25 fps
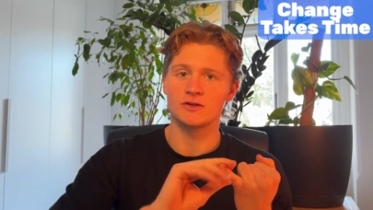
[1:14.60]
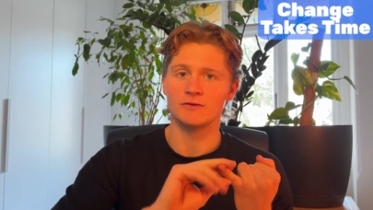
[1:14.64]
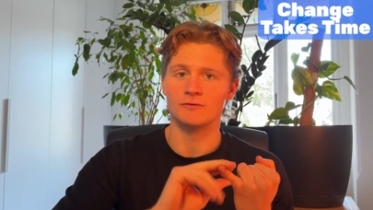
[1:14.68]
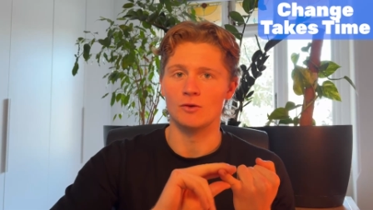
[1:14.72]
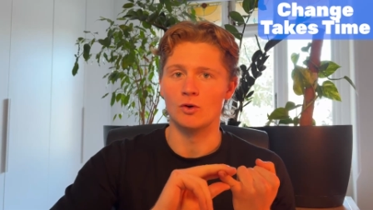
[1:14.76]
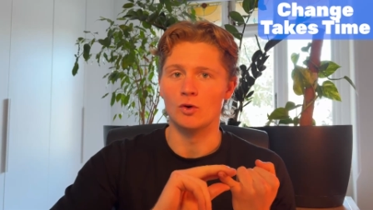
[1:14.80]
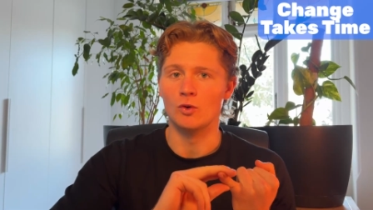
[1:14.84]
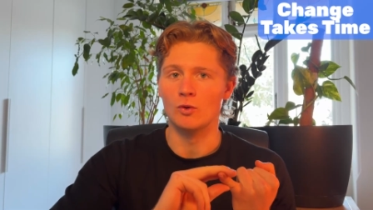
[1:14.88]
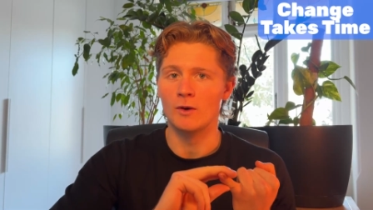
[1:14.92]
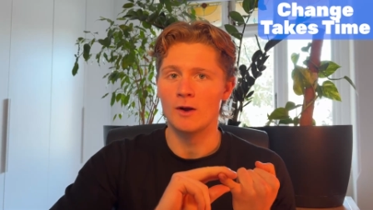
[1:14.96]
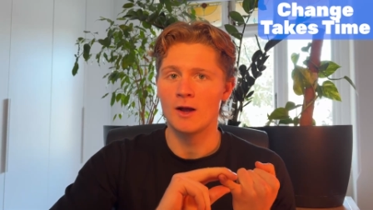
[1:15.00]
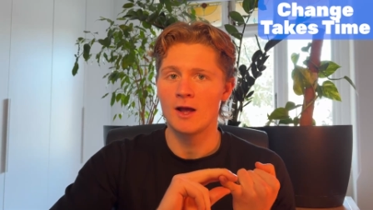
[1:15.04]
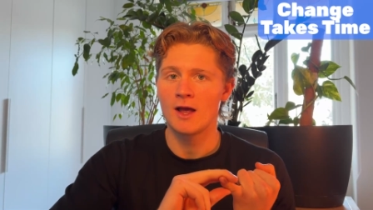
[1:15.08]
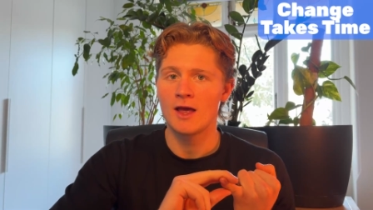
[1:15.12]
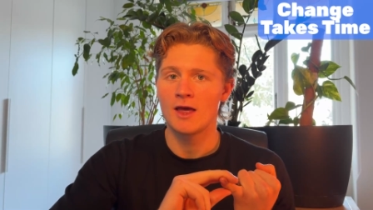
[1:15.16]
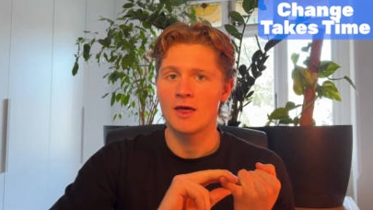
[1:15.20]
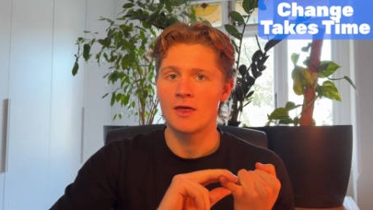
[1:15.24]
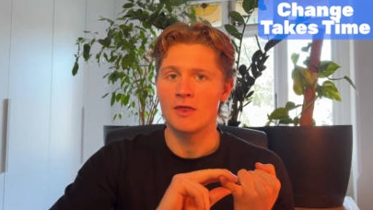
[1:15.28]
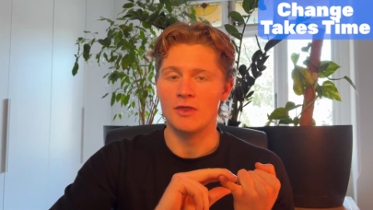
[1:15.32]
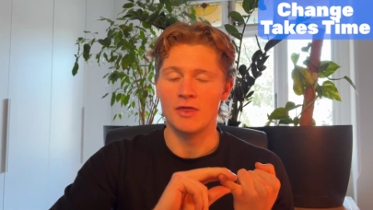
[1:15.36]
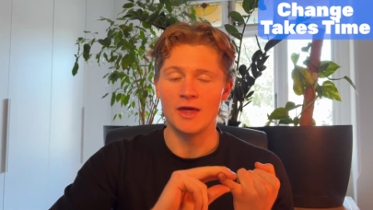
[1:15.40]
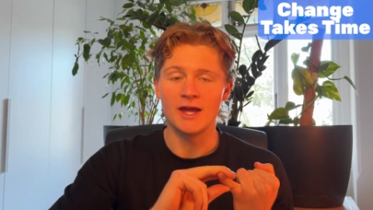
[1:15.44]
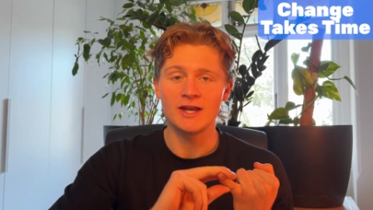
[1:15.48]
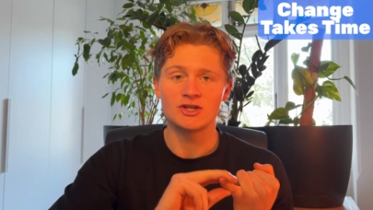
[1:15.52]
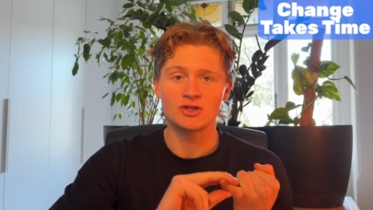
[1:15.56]
of all,
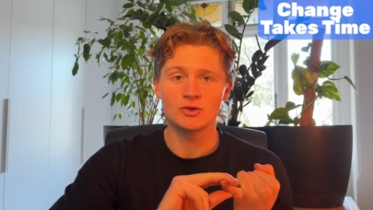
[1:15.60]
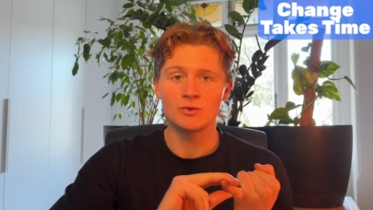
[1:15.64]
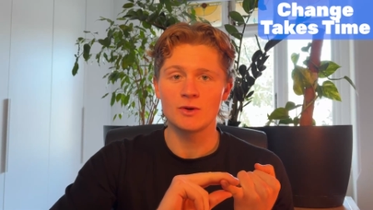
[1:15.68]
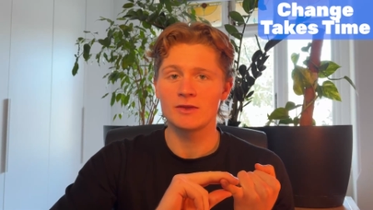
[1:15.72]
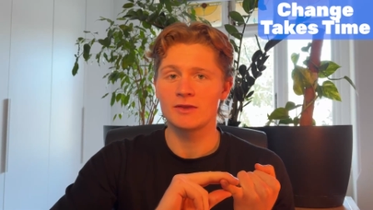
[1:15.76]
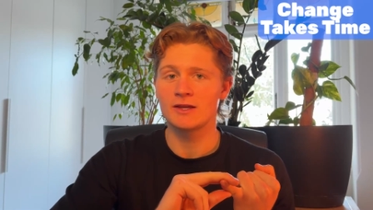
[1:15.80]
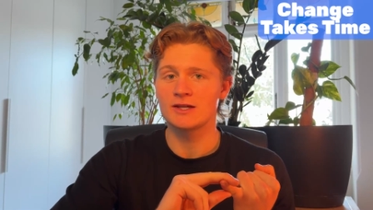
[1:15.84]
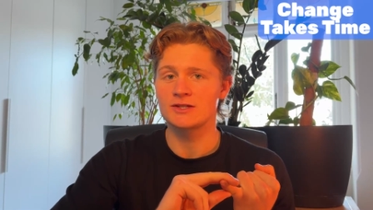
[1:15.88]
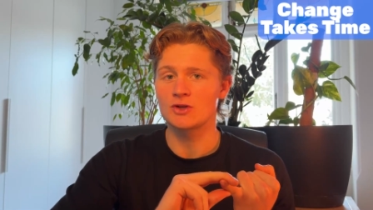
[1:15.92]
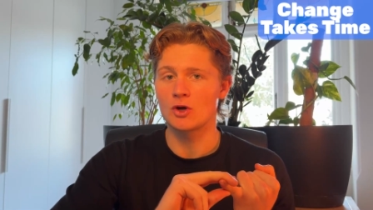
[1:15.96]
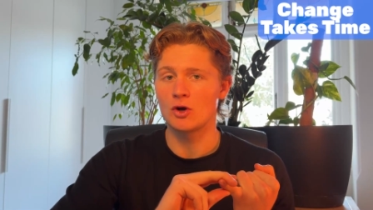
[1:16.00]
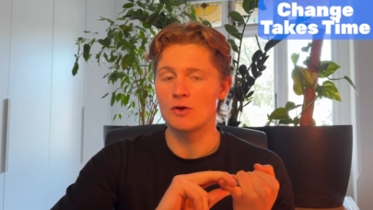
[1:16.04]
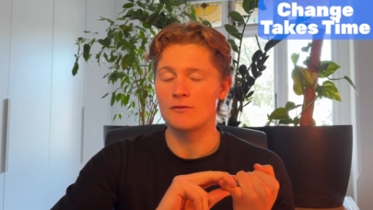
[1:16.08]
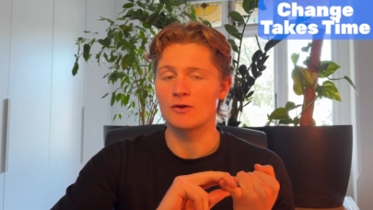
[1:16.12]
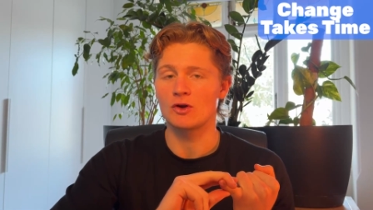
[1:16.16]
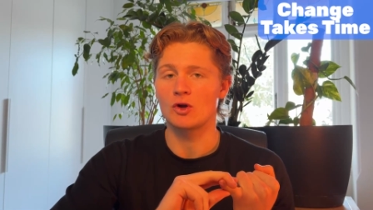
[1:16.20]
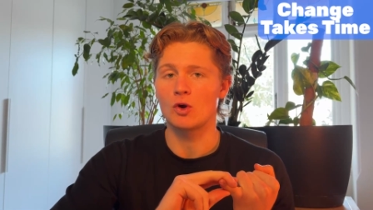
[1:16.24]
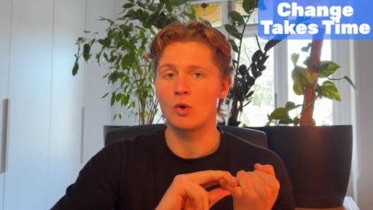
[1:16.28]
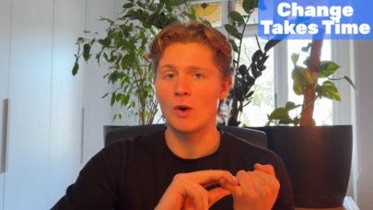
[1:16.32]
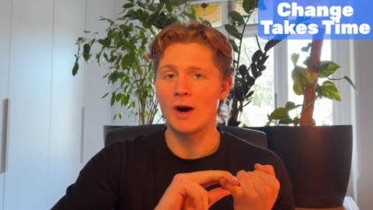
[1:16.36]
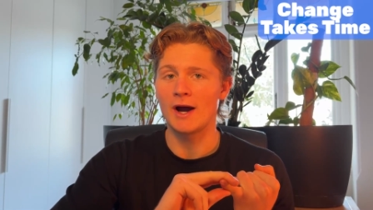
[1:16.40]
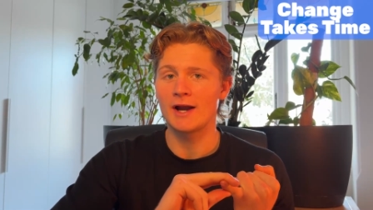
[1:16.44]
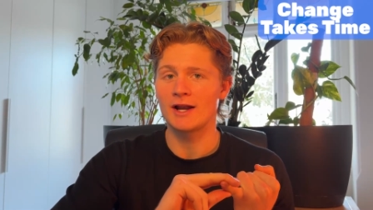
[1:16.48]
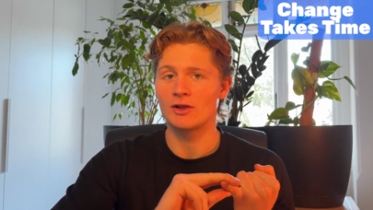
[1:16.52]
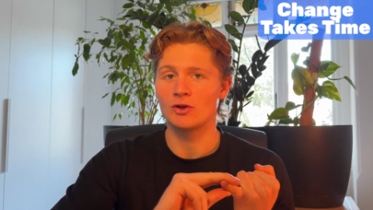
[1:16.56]
they're doing this over
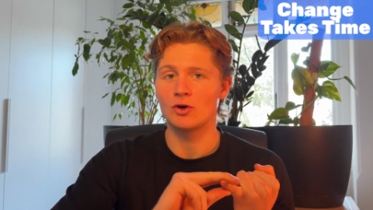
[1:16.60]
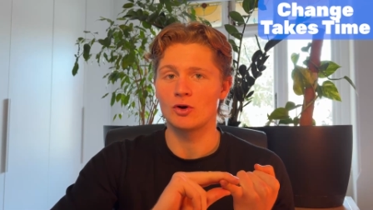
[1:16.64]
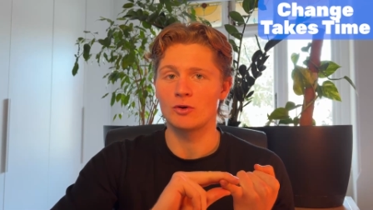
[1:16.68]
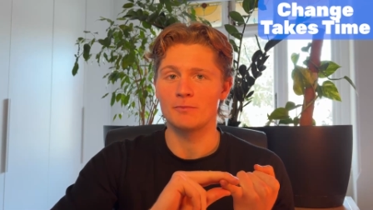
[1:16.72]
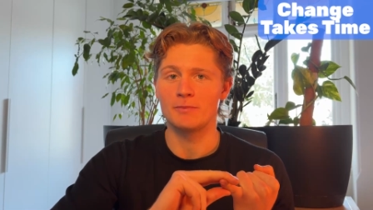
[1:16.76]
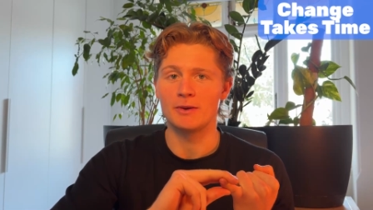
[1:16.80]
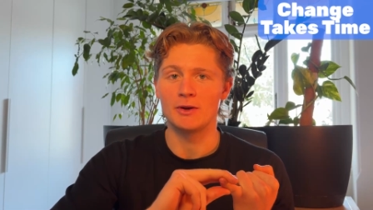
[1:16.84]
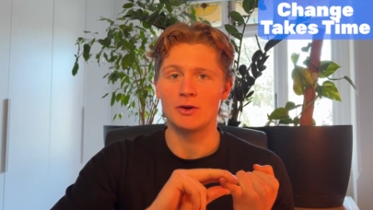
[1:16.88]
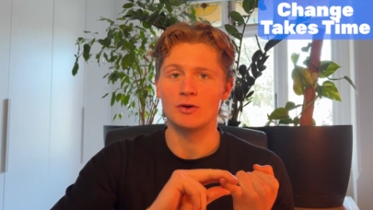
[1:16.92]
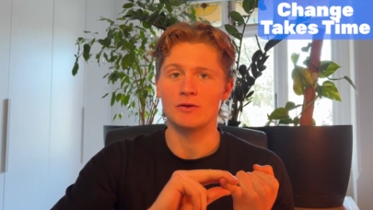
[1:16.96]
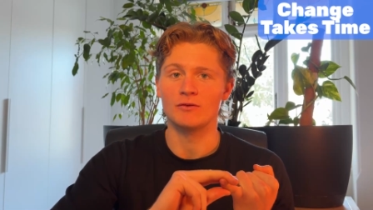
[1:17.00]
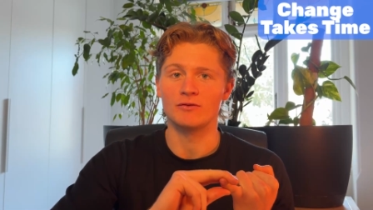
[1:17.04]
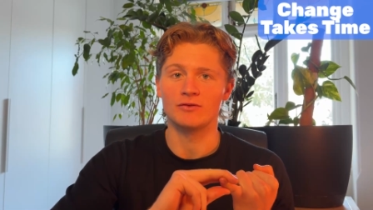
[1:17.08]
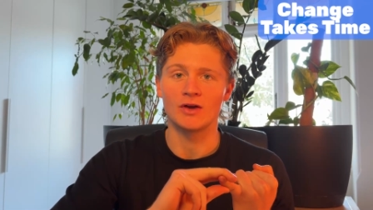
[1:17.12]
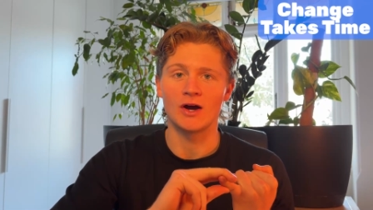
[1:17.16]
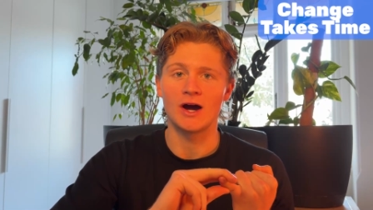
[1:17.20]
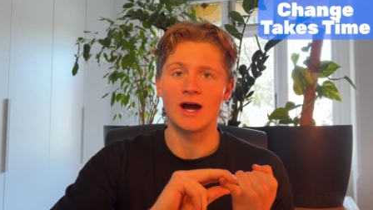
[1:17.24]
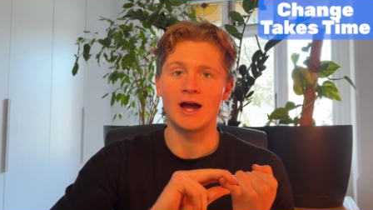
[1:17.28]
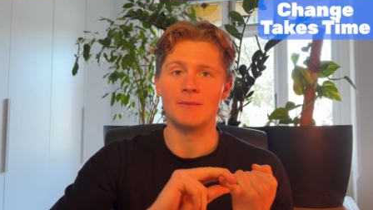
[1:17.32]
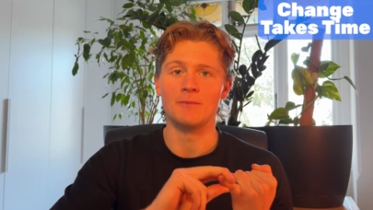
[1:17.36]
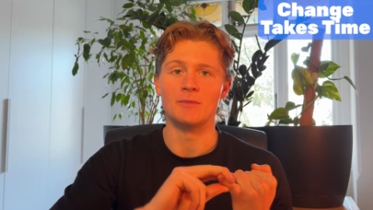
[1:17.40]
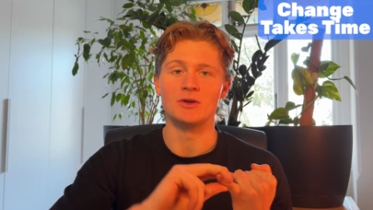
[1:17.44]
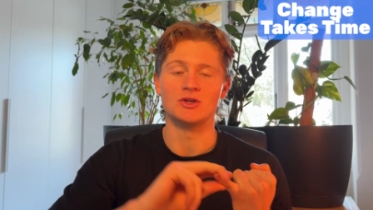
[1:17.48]
quite a long period of time,